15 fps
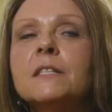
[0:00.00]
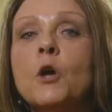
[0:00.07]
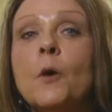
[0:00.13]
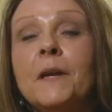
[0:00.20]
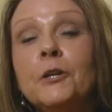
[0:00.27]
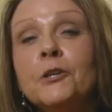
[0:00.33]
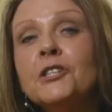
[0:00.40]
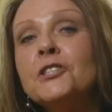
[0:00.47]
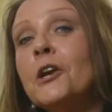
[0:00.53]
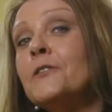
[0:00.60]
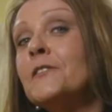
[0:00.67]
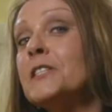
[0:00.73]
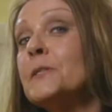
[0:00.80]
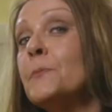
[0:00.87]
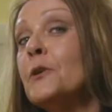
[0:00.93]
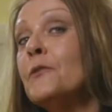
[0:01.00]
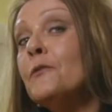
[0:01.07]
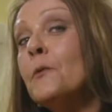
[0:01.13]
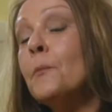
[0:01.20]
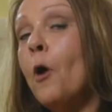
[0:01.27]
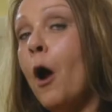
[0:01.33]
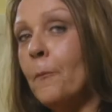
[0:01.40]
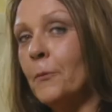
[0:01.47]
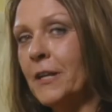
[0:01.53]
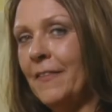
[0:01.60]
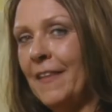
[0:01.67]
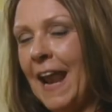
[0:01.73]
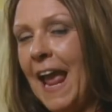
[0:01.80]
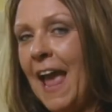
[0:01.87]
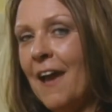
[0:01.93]
So I'm here to show you this beautiful
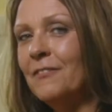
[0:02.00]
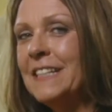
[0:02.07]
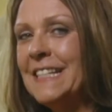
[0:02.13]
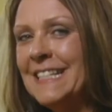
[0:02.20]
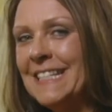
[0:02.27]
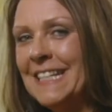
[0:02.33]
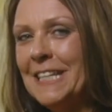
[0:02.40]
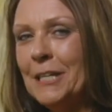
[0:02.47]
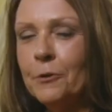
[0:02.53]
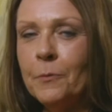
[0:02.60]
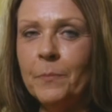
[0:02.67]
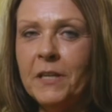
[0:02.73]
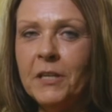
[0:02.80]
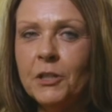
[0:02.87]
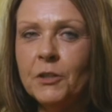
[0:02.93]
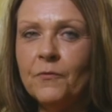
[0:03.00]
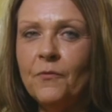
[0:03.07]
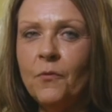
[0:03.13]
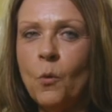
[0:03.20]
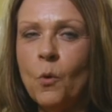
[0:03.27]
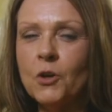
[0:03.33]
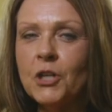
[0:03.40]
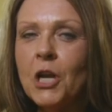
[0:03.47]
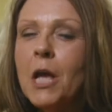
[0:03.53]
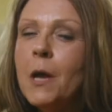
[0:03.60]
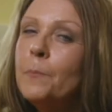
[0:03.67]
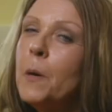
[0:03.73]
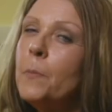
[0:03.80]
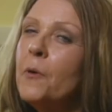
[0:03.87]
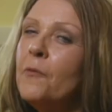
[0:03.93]
property that I have listed here in Pigeon Forge.
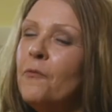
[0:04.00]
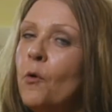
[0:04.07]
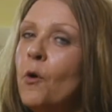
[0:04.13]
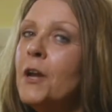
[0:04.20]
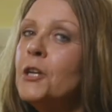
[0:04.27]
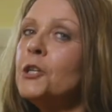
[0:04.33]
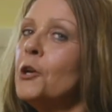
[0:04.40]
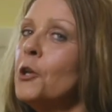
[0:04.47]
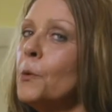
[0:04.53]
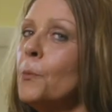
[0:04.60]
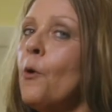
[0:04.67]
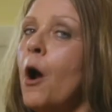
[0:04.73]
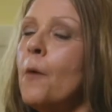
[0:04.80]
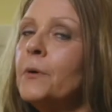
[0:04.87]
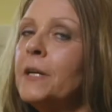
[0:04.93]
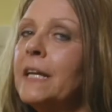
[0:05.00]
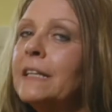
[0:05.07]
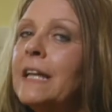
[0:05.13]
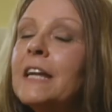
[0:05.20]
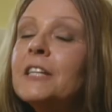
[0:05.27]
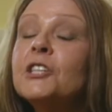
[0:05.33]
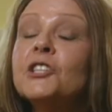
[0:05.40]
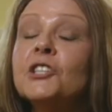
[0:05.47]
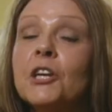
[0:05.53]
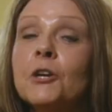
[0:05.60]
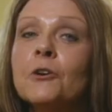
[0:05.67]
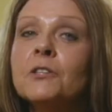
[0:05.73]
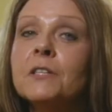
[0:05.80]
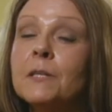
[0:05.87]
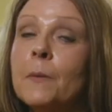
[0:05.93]
But before I show you the property, I'd like to
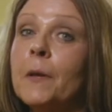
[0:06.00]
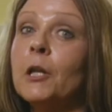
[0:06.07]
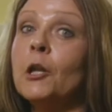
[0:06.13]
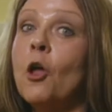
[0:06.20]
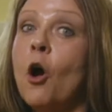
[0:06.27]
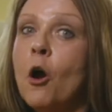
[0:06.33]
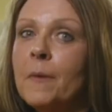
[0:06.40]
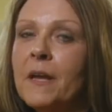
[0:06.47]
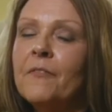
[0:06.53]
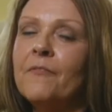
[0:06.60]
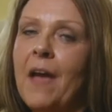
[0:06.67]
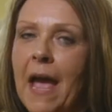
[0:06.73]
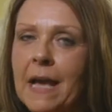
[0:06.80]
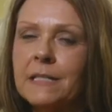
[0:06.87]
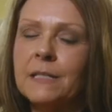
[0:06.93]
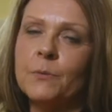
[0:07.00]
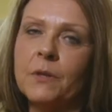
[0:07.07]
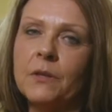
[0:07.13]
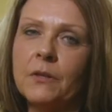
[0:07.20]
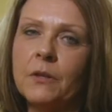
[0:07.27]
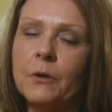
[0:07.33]
share some alarming facts with